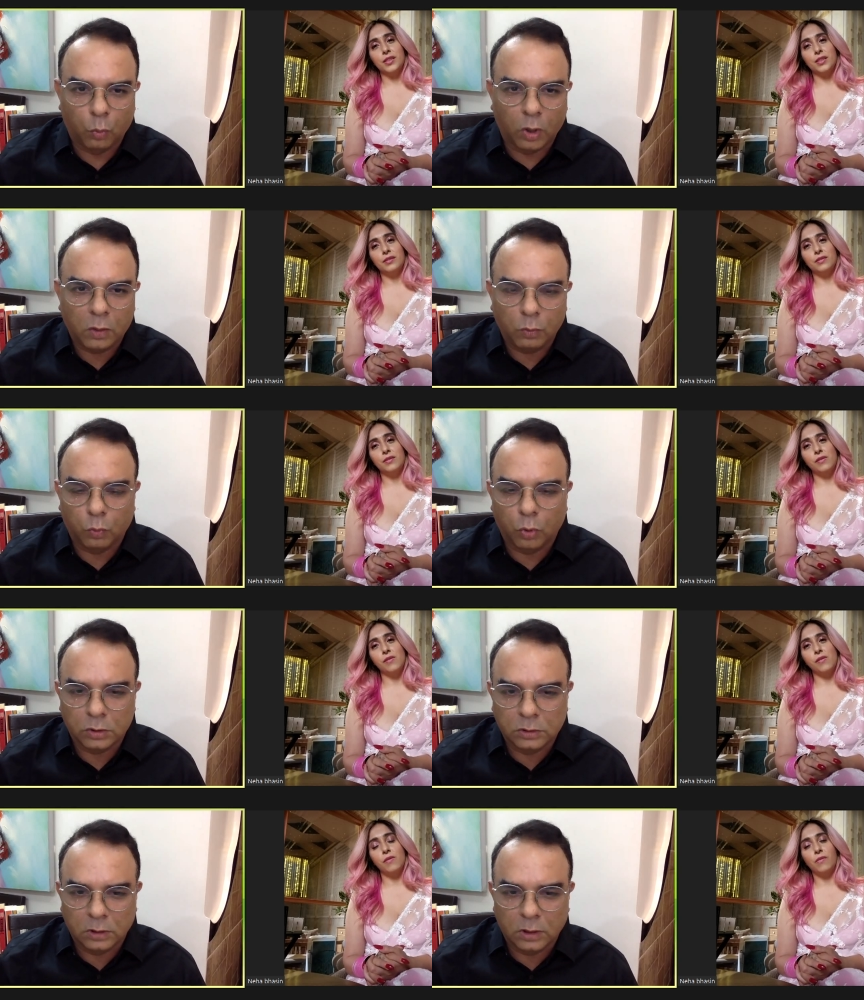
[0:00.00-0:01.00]
Speaker 1: what
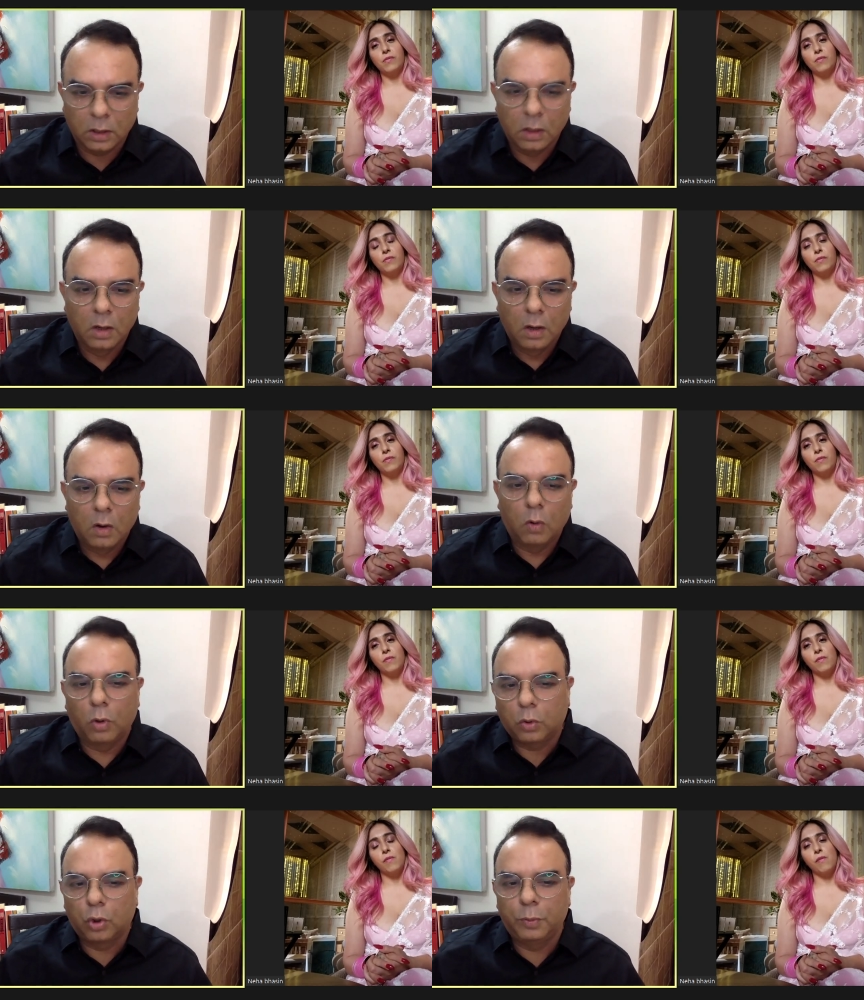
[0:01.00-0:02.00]
was the or
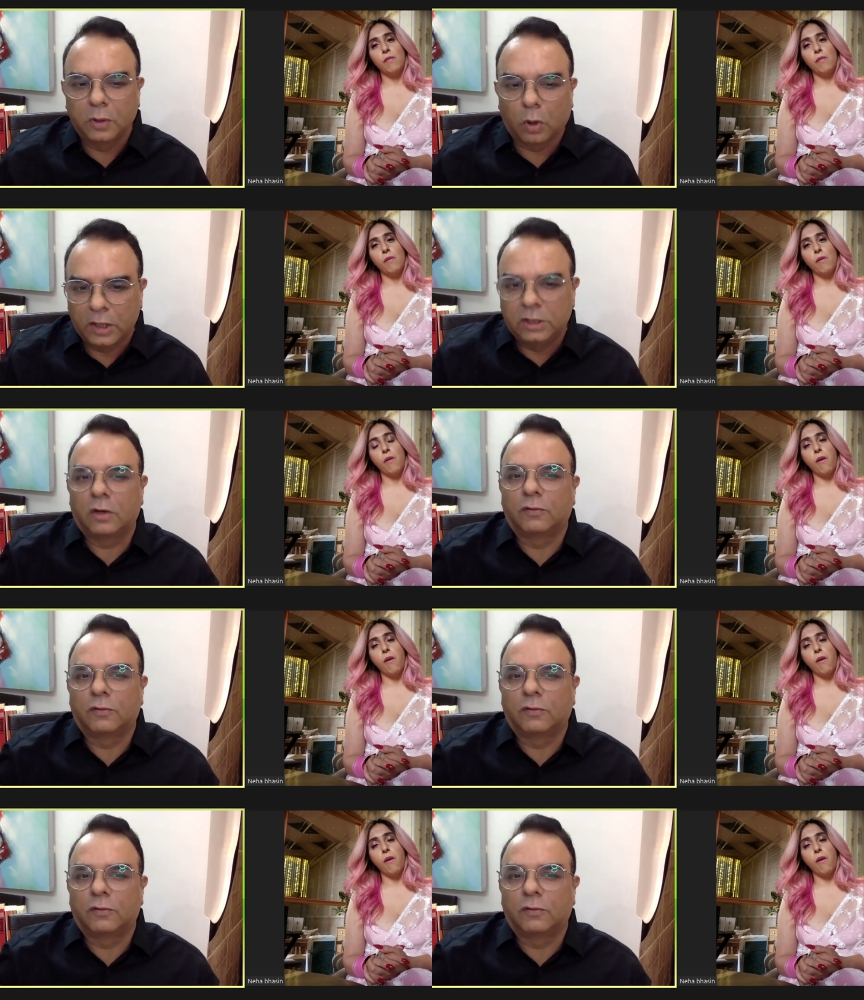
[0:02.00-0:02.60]
what could be the origin of